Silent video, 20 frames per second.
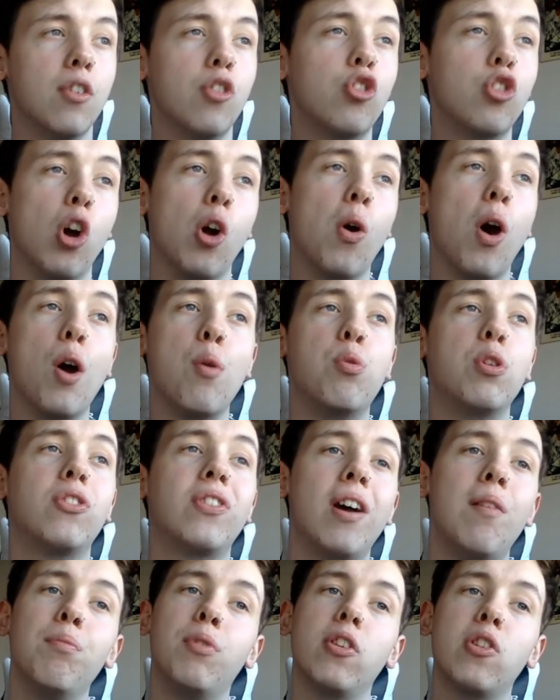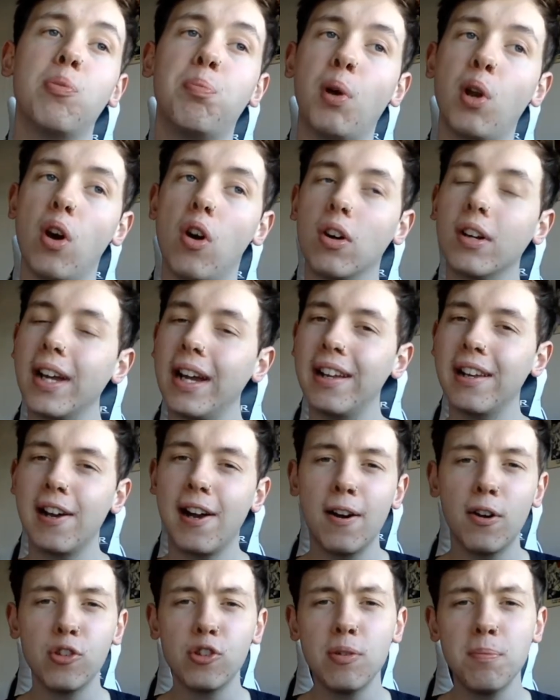So I was tempted to put it on Kayla
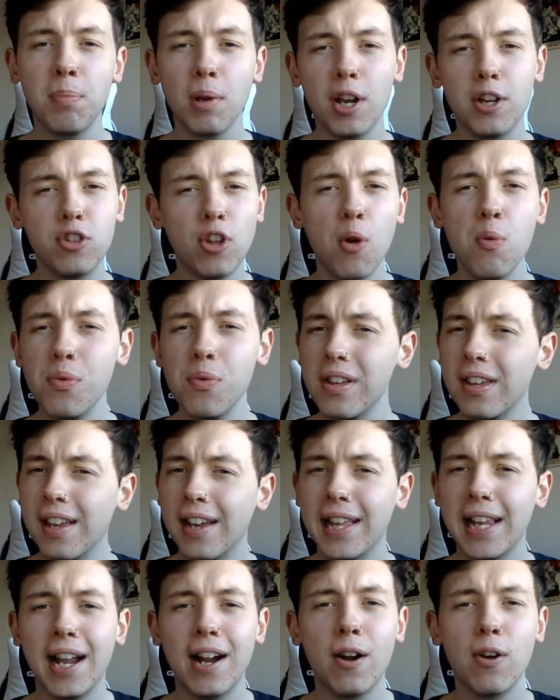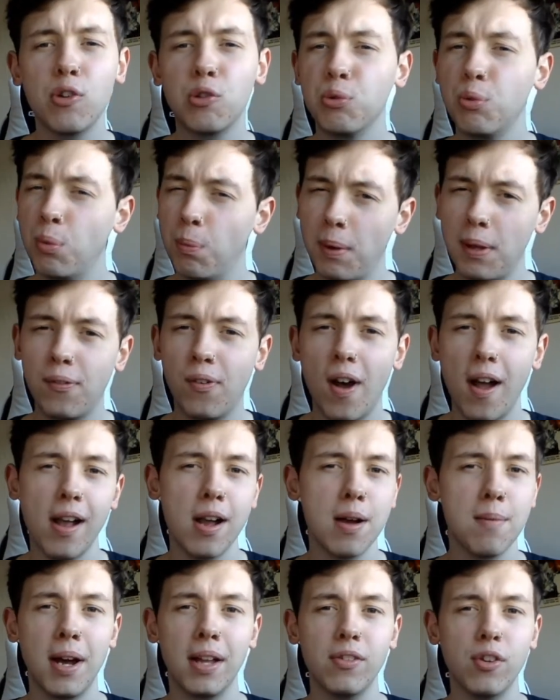Harrison, but I don't think Kayla Harrison will be
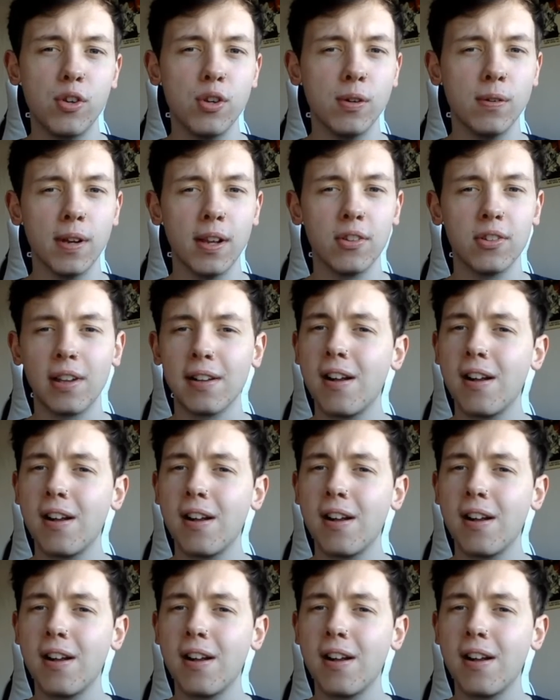fighting Amanda Nunes.